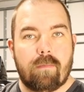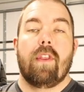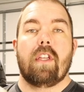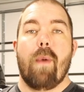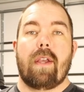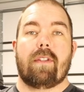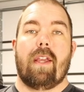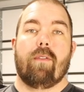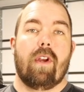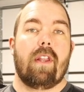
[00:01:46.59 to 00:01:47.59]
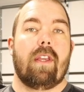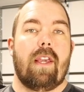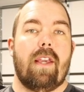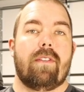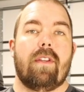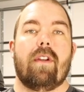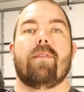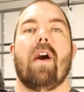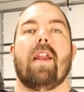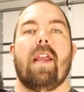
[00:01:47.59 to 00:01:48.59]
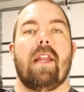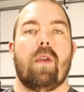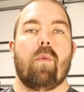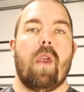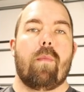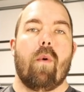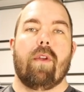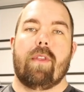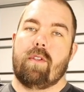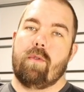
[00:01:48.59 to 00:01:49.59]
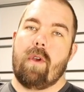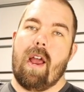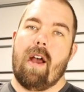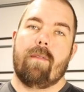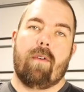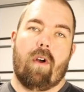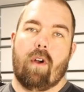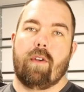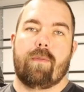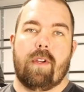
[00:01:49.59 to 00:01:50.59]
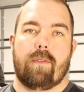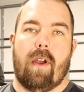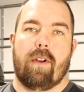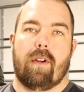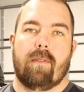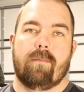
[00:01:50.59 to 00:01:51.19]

This makes it really easy to find any waypoint that you have on your fish finder.